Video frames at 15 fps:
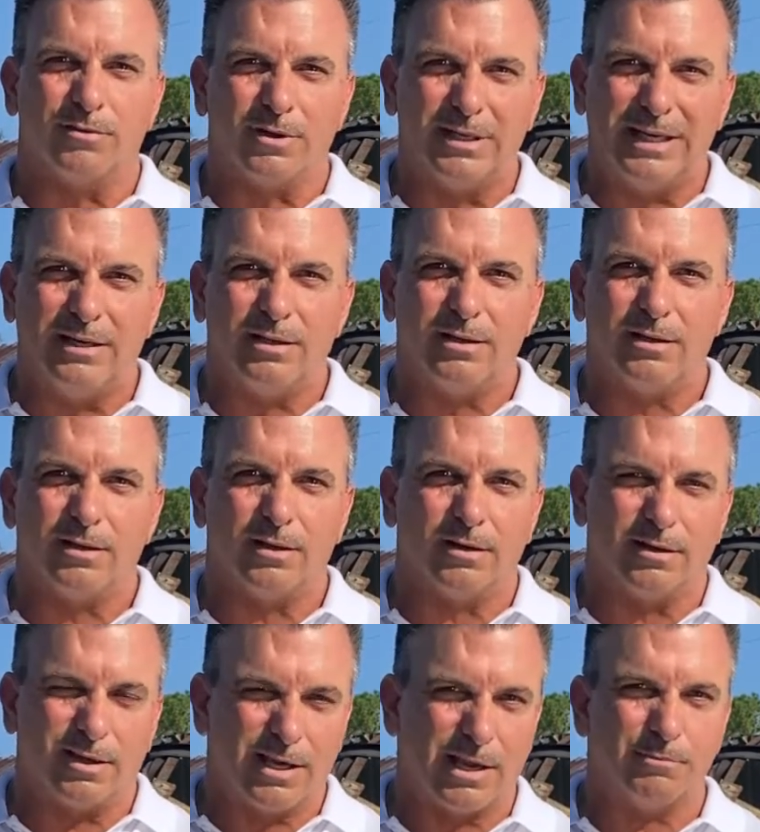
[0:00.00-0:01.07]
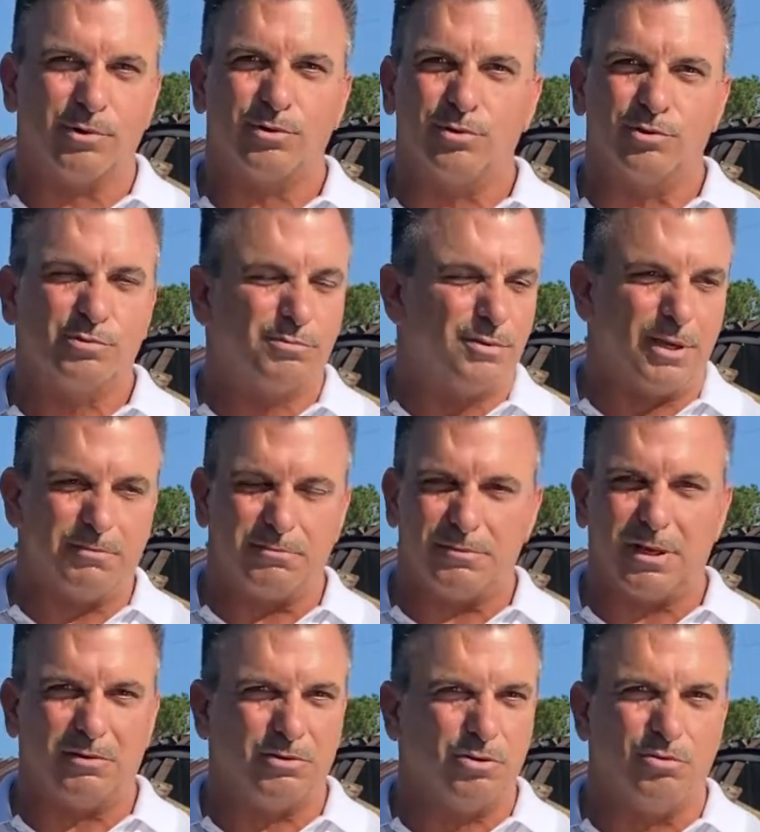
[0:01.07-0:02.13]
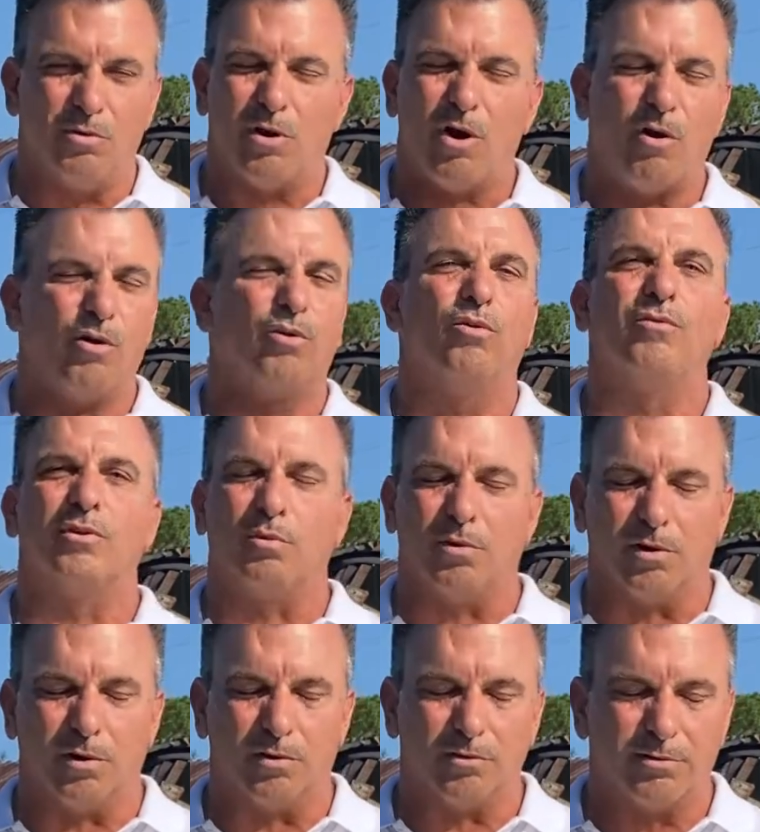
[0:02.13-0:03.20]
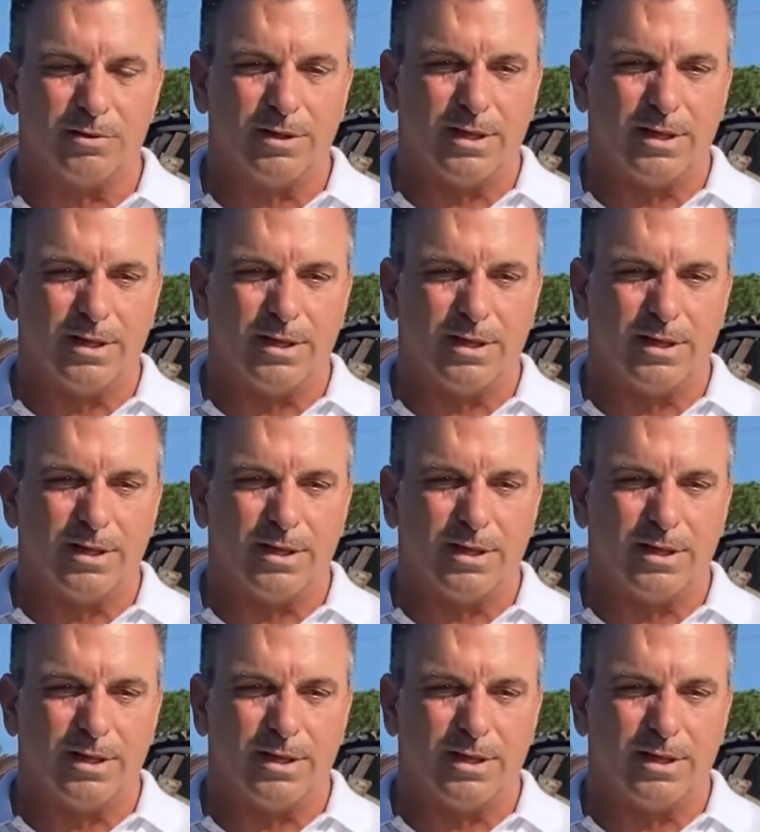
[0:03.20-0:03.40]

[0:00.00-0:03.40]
cleaning chemicals that they do all over the world.